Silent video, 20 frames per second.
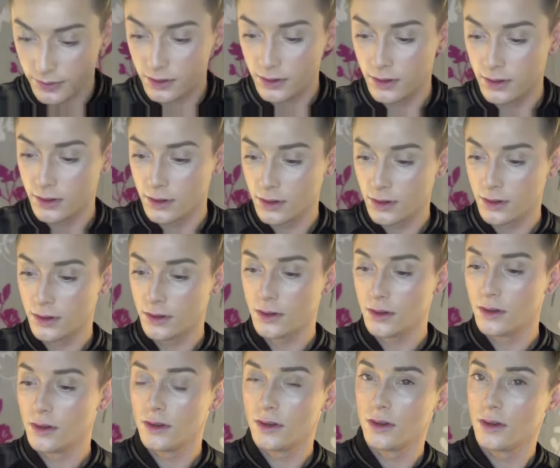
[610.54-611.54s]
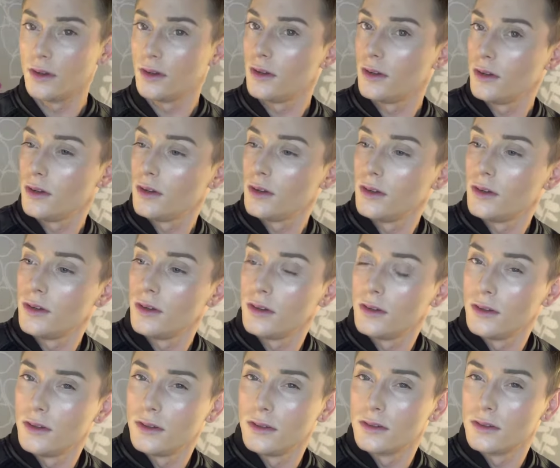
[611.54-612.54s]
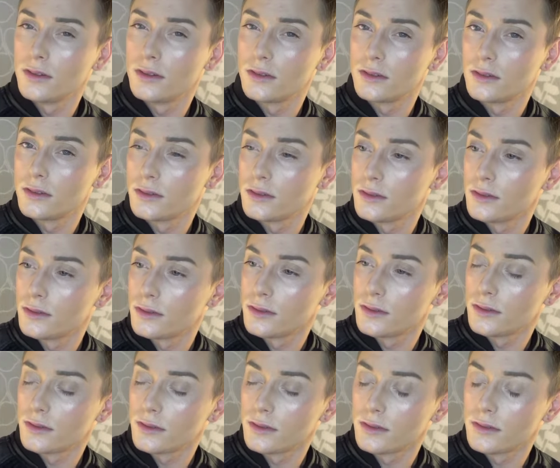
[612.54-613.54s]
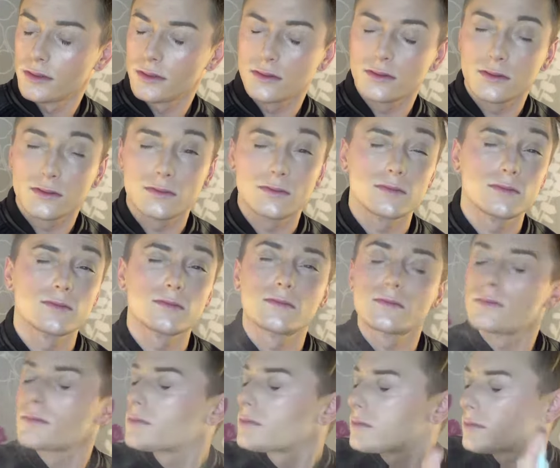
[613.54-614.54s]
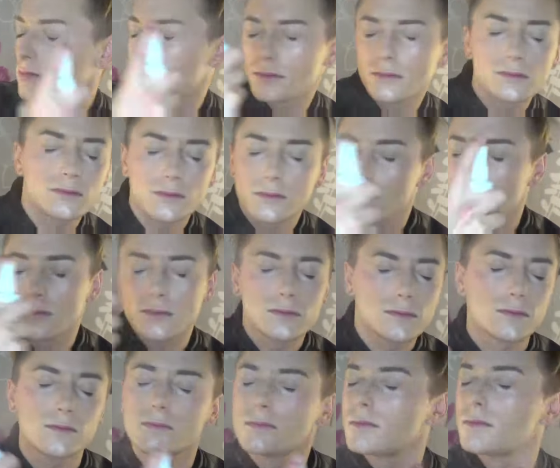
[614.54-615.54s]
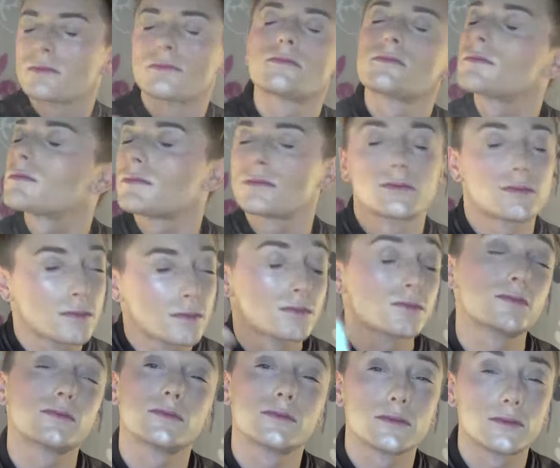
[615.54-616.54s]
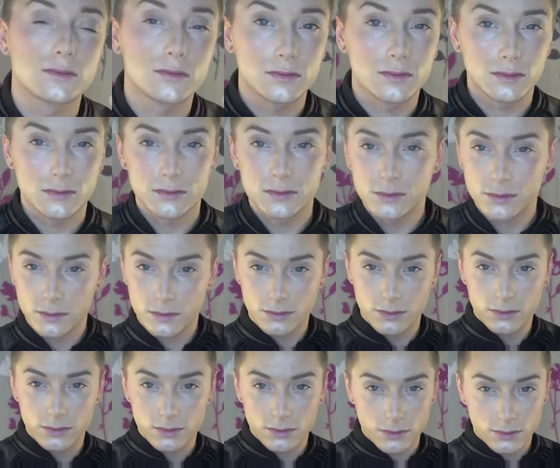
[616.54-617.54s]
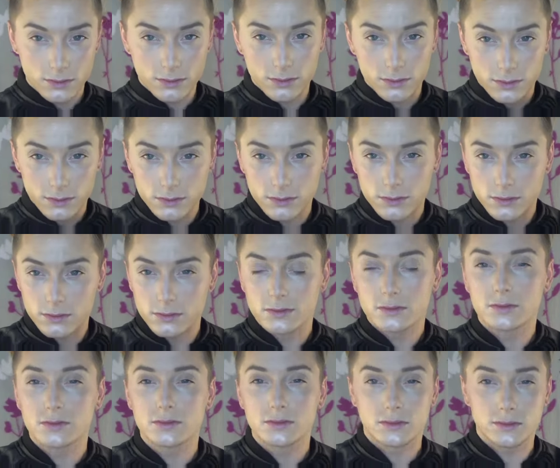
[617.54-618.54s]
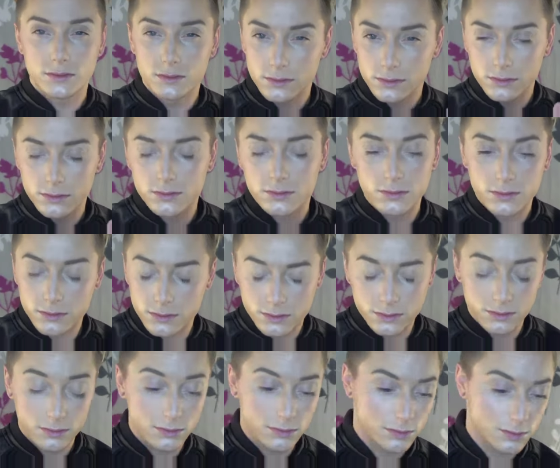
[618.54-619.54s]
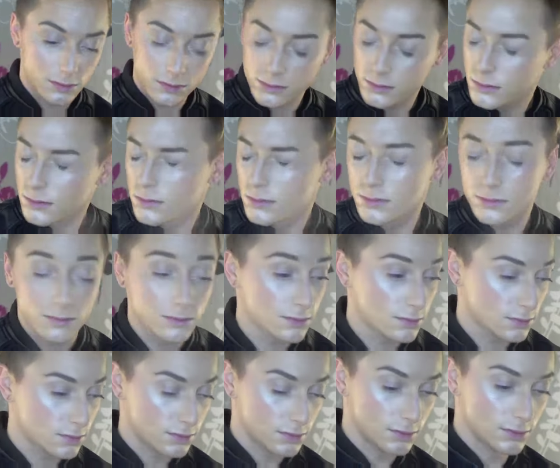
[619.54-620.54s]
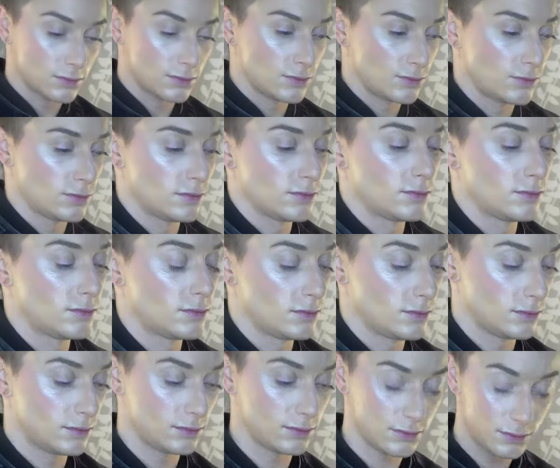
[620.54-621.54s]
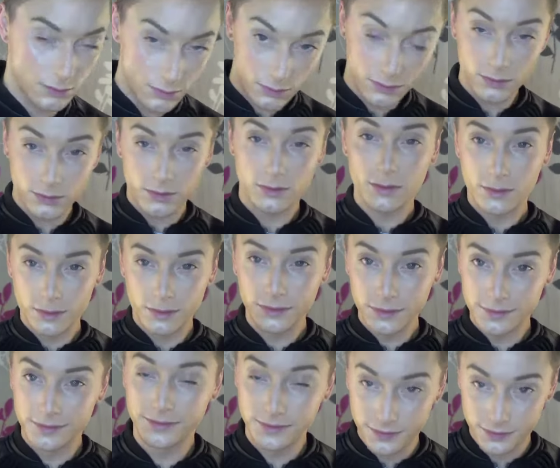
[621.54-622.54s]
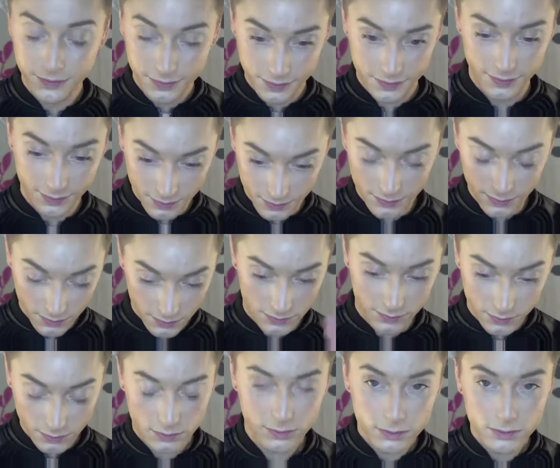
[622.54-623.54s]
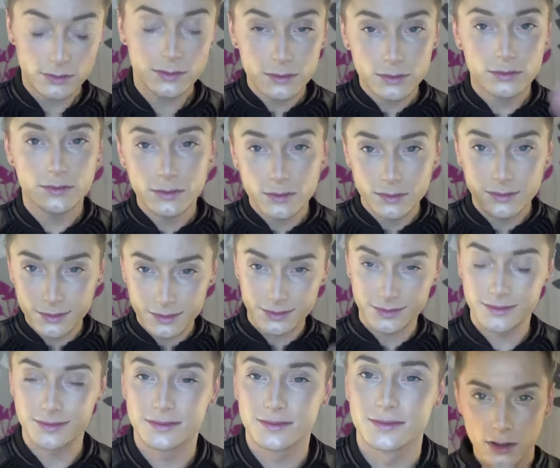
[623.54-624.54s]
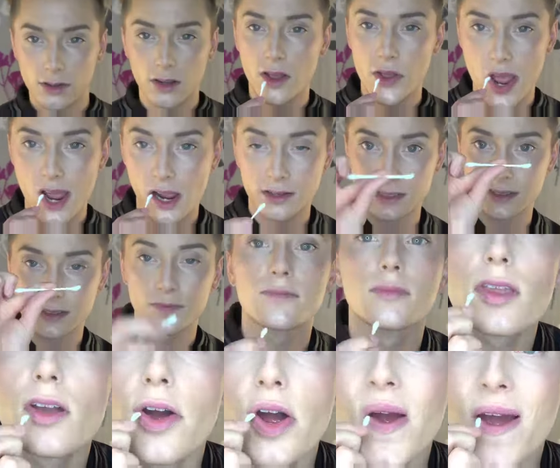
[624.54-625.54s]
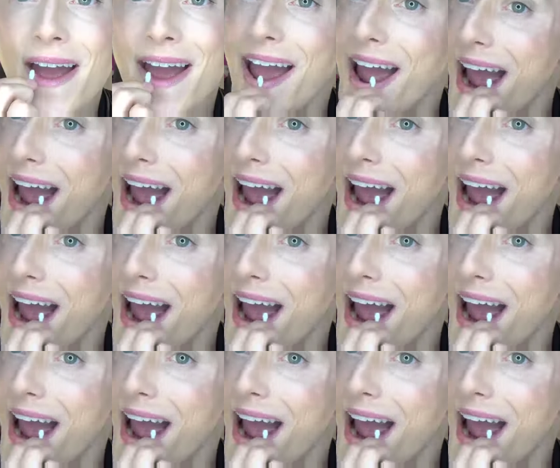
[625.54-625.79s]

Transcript: taking Urban Decay All Nighter Setting Spray, and I am just gonna set my entire face now that I'm done. This keeps my foundation in check all day. I have never had a better setting spray than this.